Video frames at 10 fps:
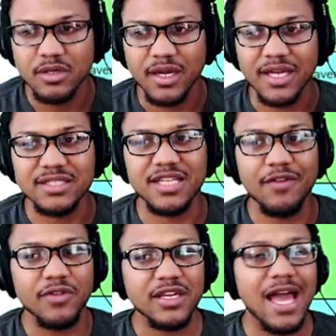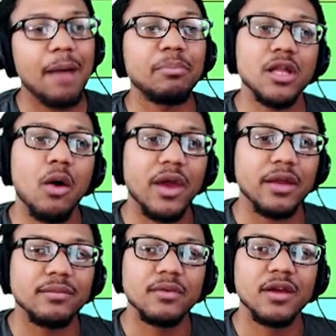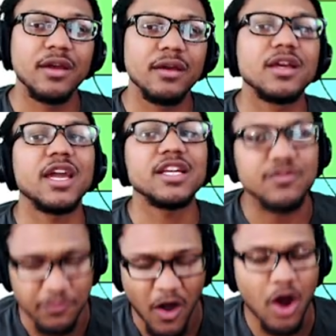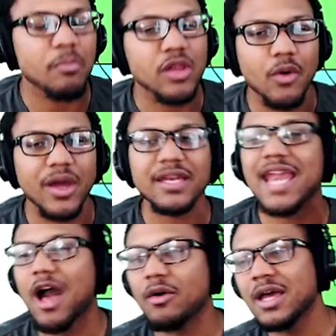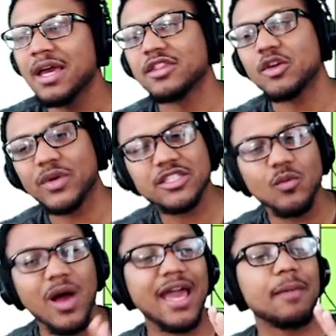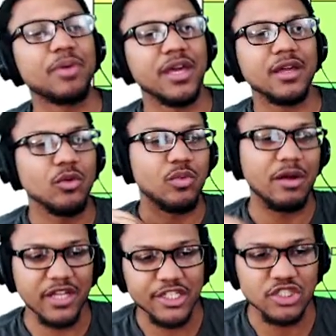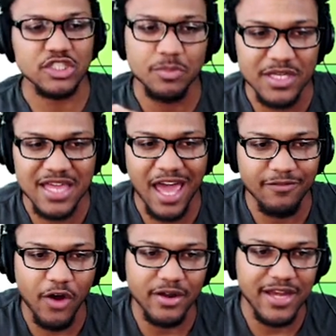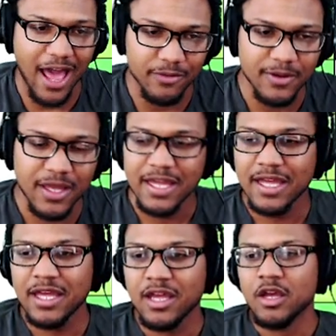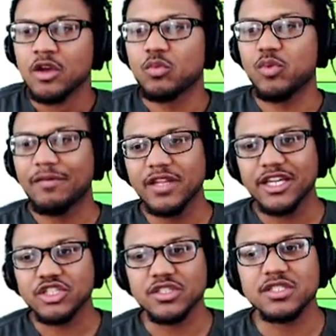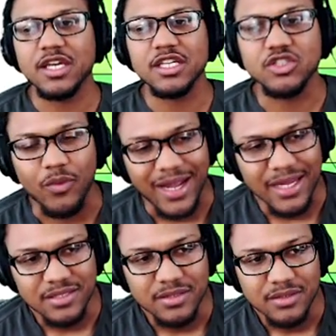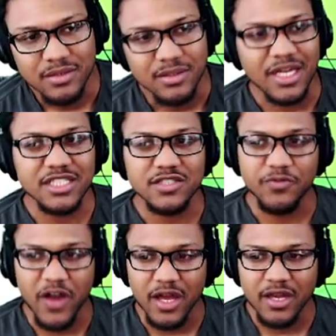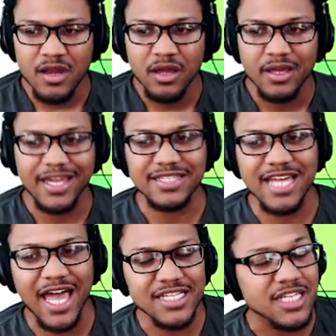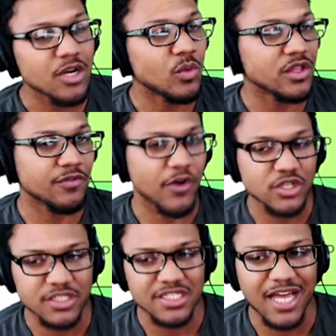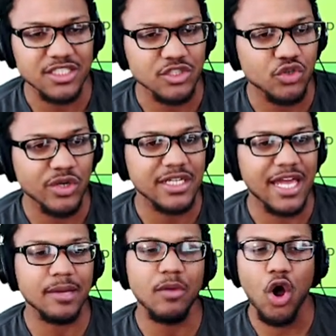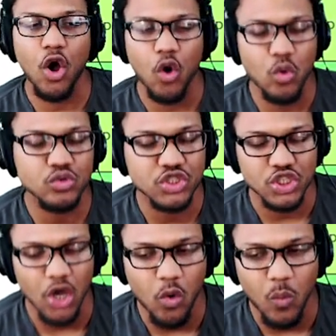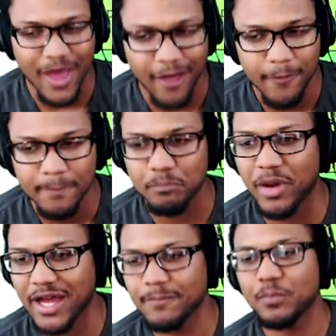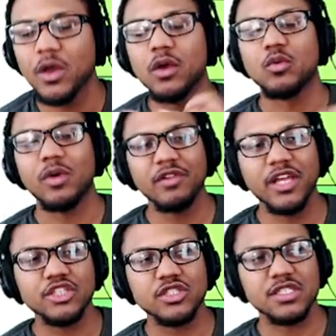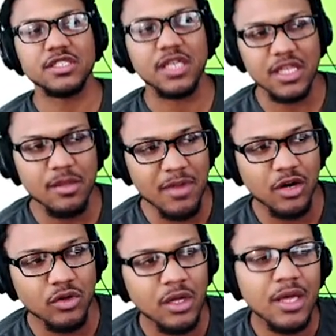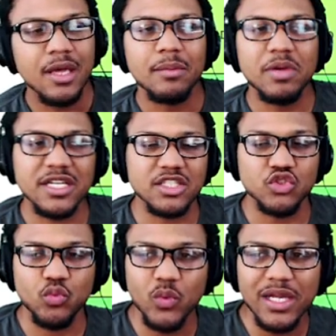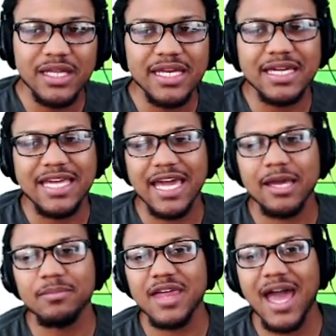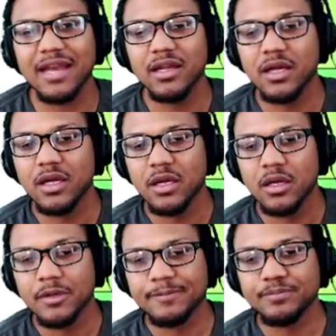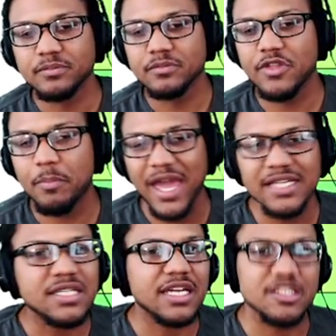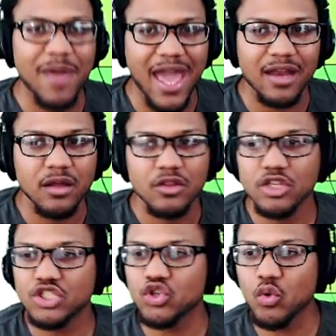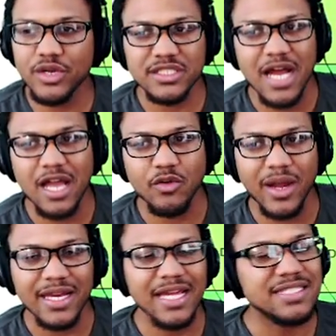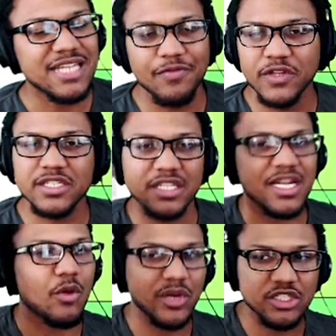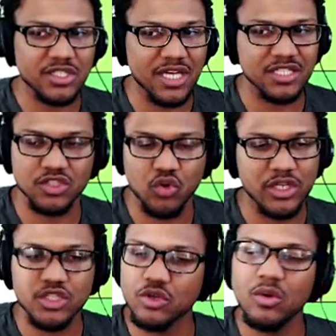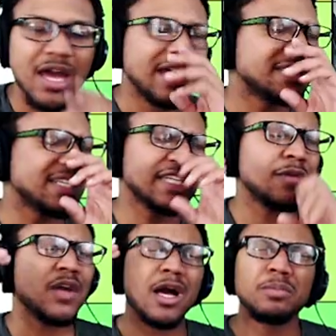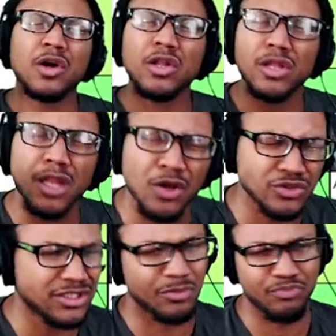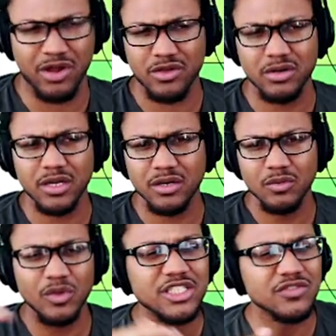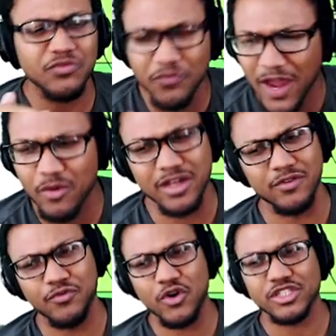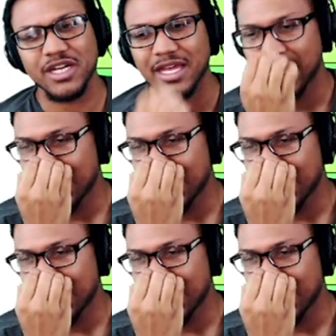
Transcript: is definitely not below it, it's far below it. Now, the reason why I pick Revelations to be that far down Revelations is great, it's fun, it ties in with the first Assassin's Creed game oh so well, but Revelations is in the middle because it's really a game that the pacing is bad. The story is not great. It definitely does not reach Assassin's Creed 2, doesn't even come close to Brotherhood, which is very unfortunate